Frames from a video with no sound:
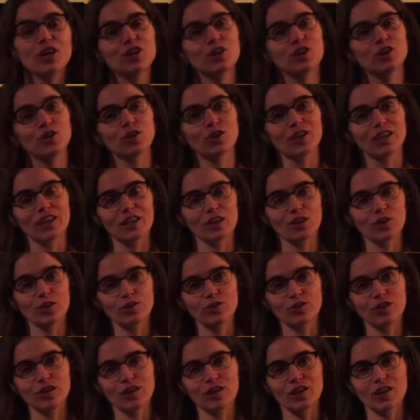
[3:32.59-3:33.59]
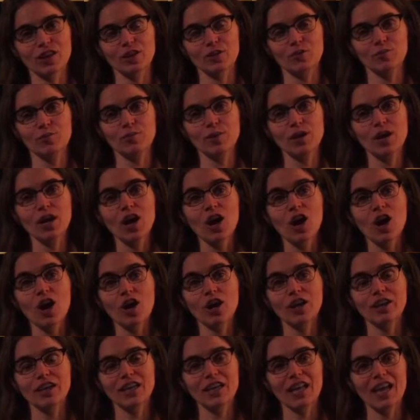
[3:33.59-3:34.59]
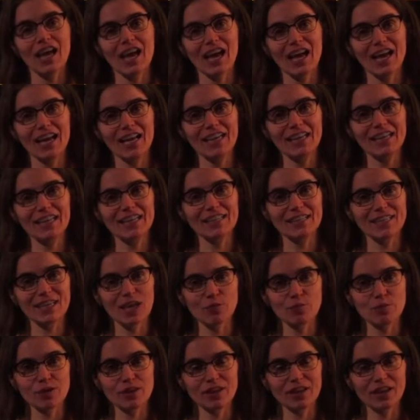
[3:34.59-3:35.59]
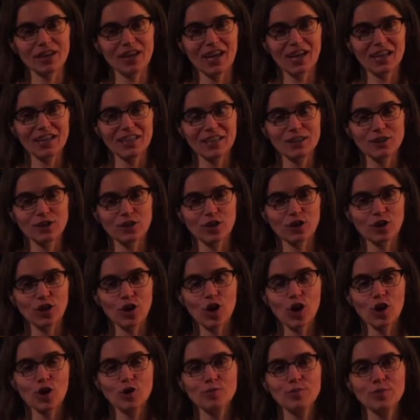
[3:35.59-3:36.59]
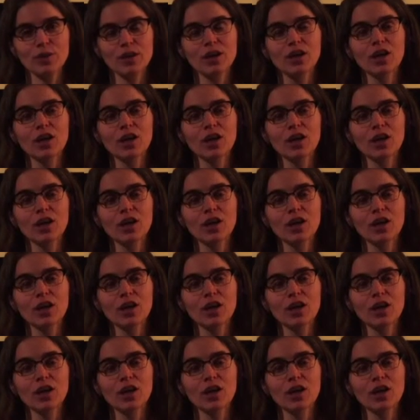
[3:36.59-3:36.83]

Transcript: You can look for them online at tabithacarney.com